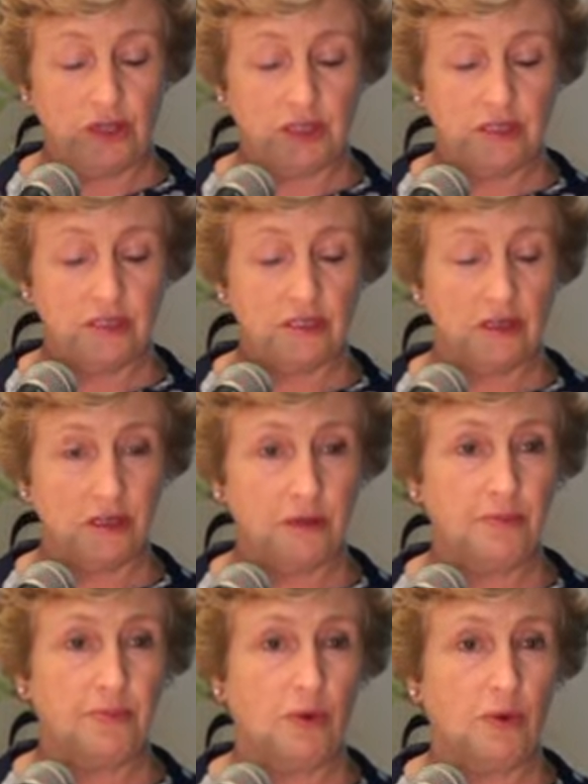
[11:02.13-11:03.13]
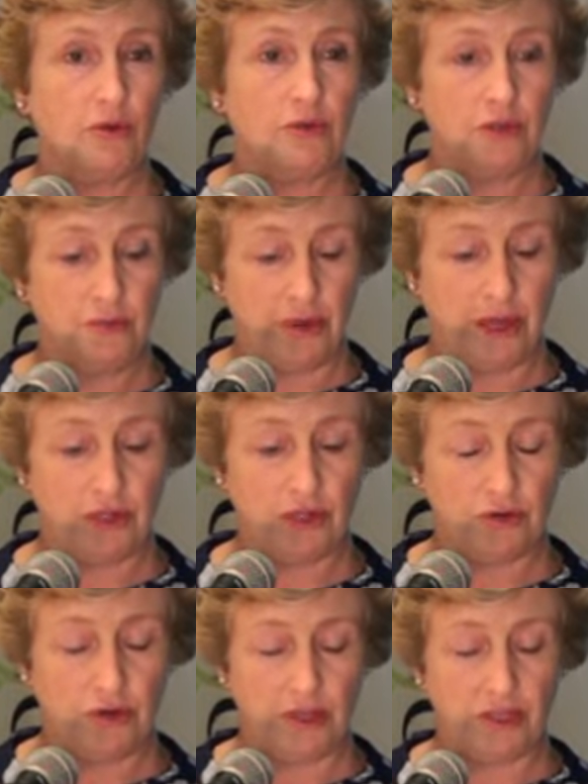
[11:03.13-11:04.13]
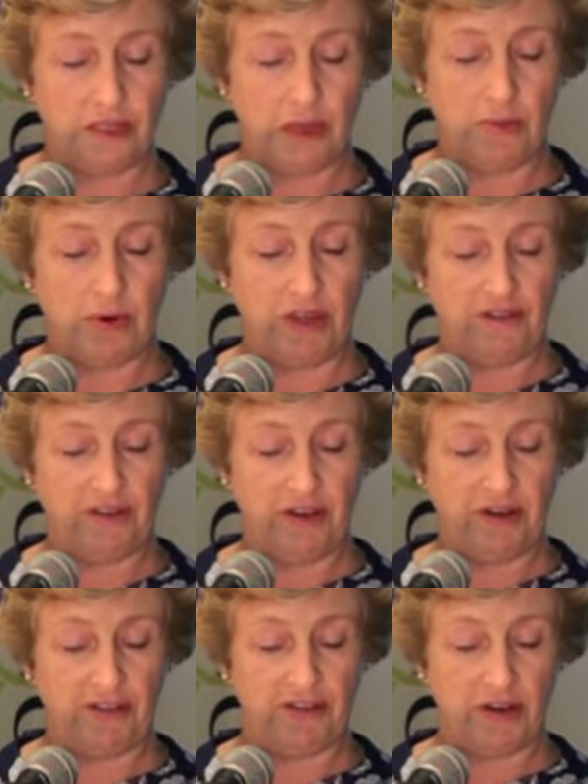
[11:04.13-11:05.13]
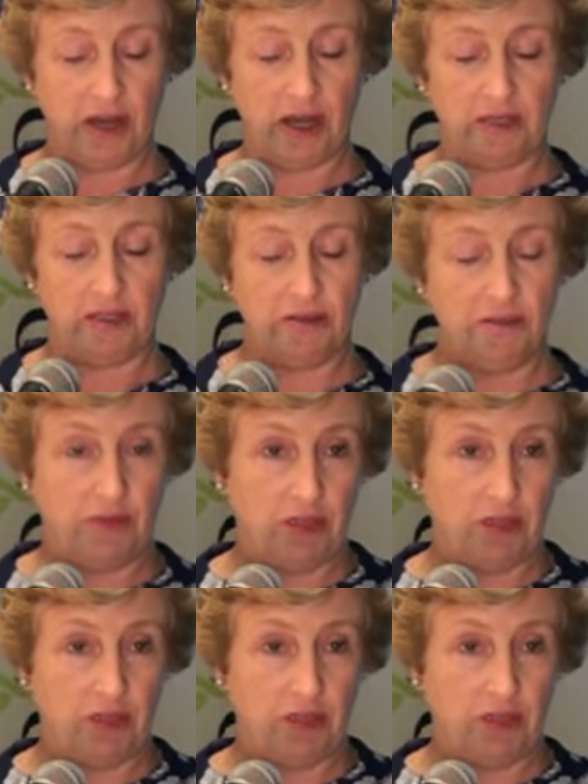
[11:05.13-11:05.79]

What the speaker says: it is still important to make sure that somebody verifies